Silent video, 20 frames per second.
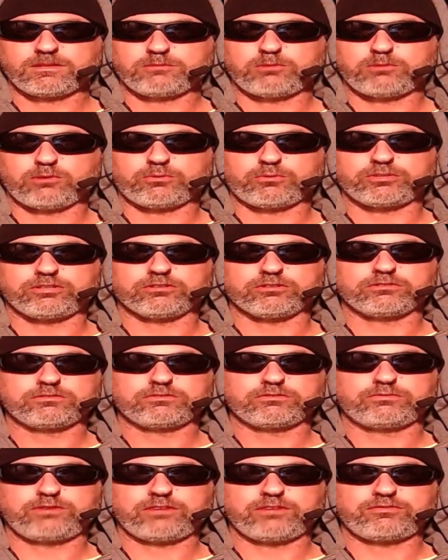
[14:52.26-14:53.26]
But when you're
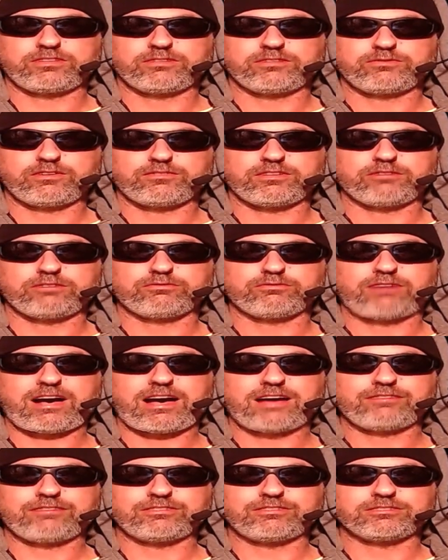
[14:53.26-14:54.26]
50,
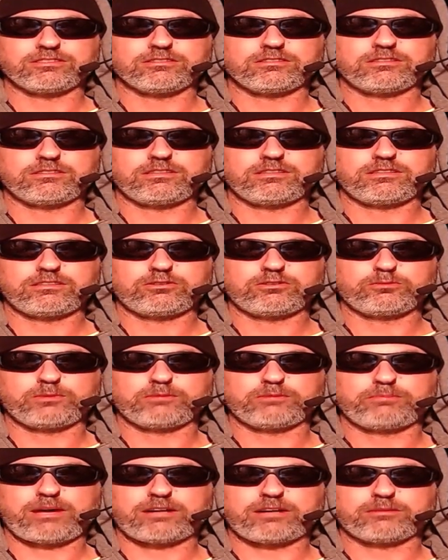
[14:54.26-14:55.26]
55, it's a little
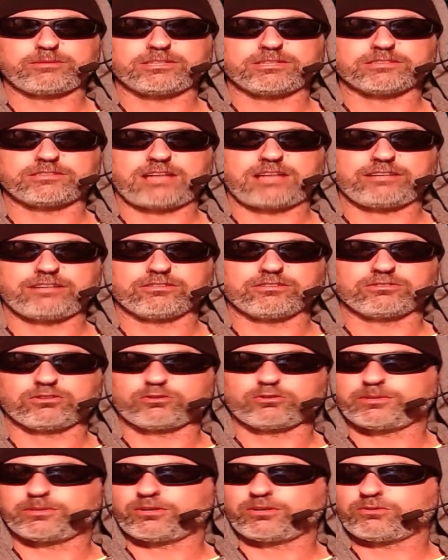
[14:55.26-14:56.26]
bit better because now you're a
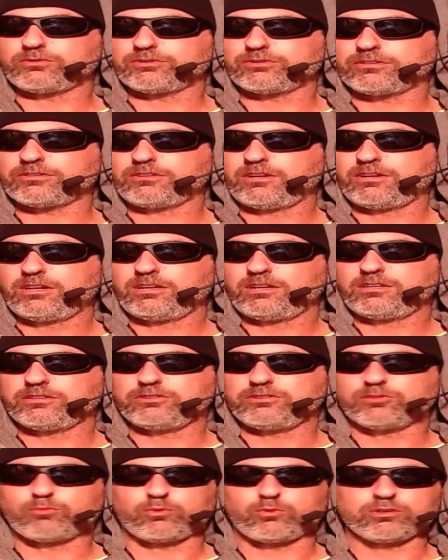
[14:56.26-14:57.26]
little bit older.
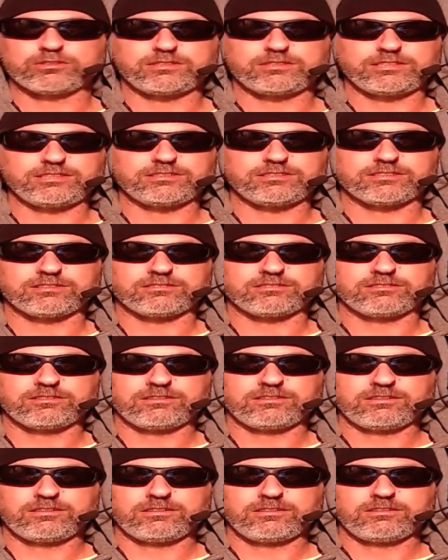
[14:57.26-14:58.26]
You're more seasoned.
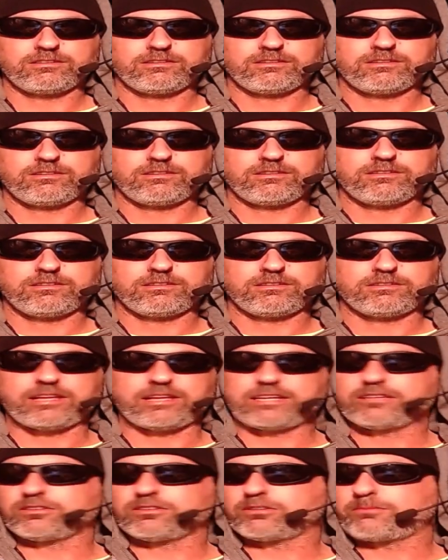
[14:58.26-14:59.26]
they
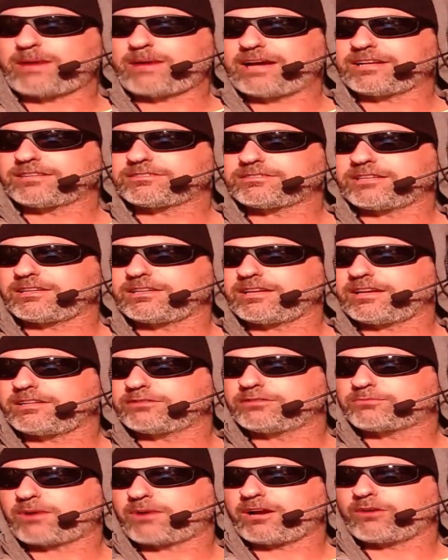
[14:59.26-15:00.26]
can look back and say, yeah,
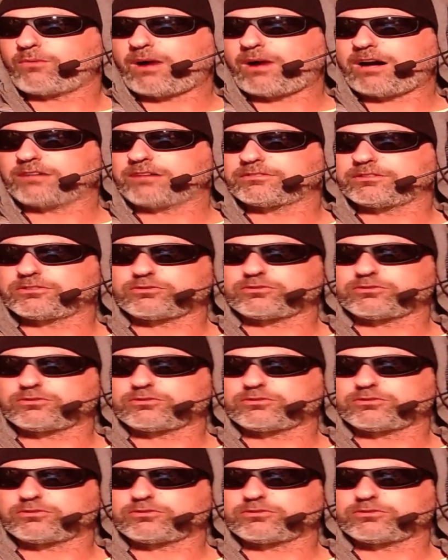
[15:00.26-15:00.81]
he's probably wild in his